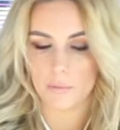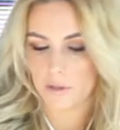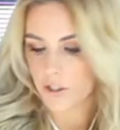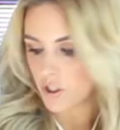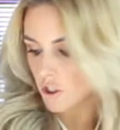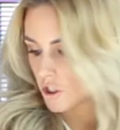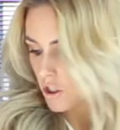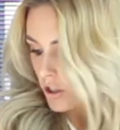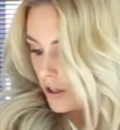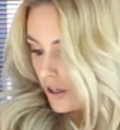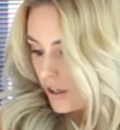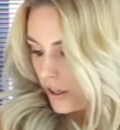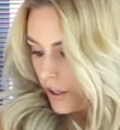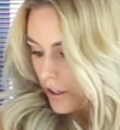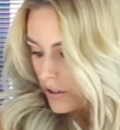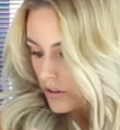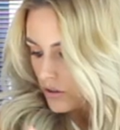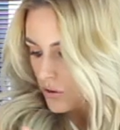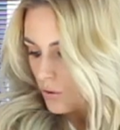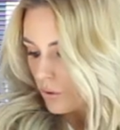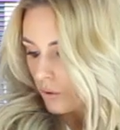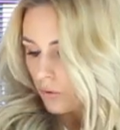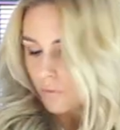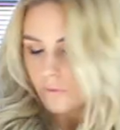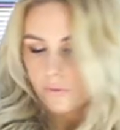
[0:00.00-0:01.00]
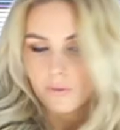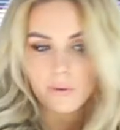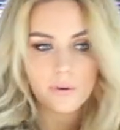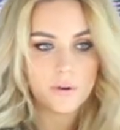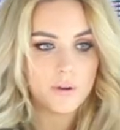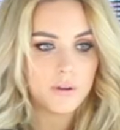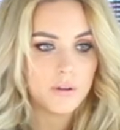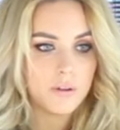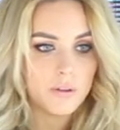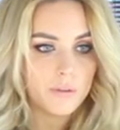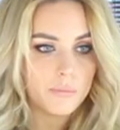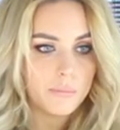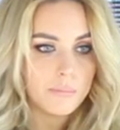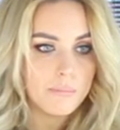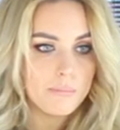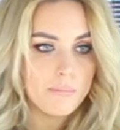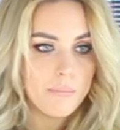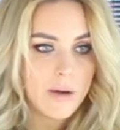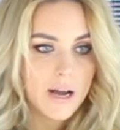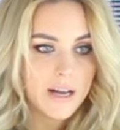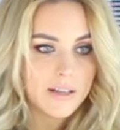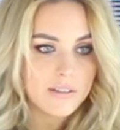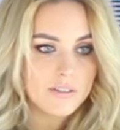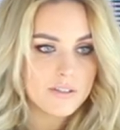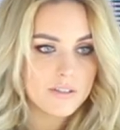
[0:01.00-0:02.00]
which sort of
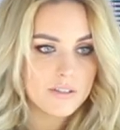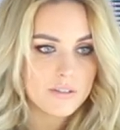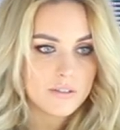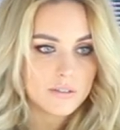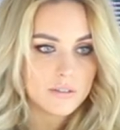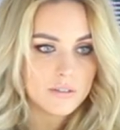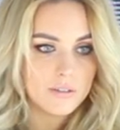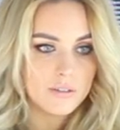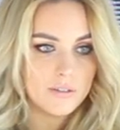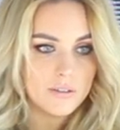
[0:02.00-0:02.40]
match